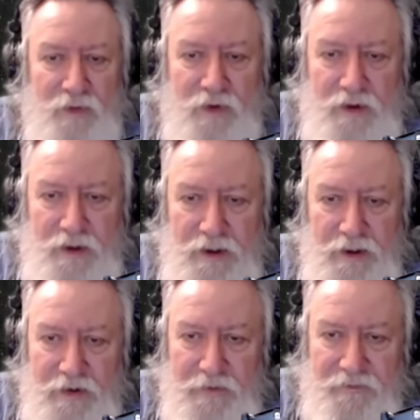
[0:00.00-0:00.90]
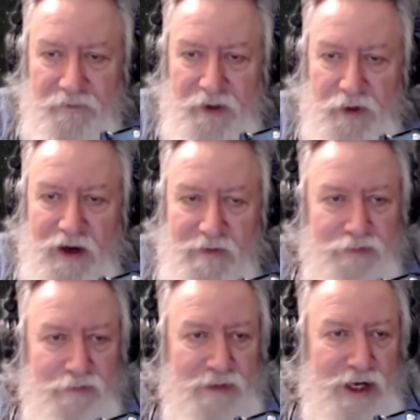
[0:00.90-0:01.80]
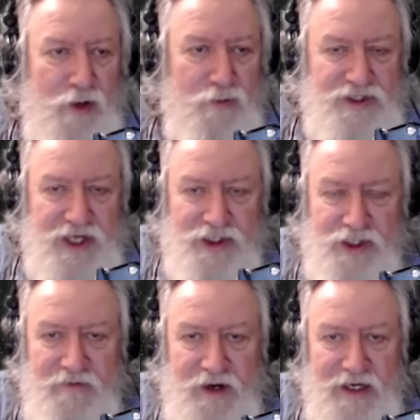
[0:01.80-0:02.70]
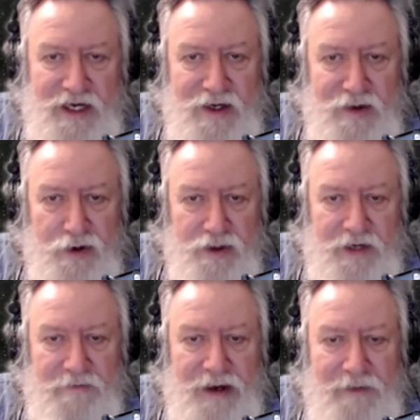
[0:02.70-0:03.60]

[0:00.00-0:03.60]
Let's do that. The Great Meteor Procession of 1913.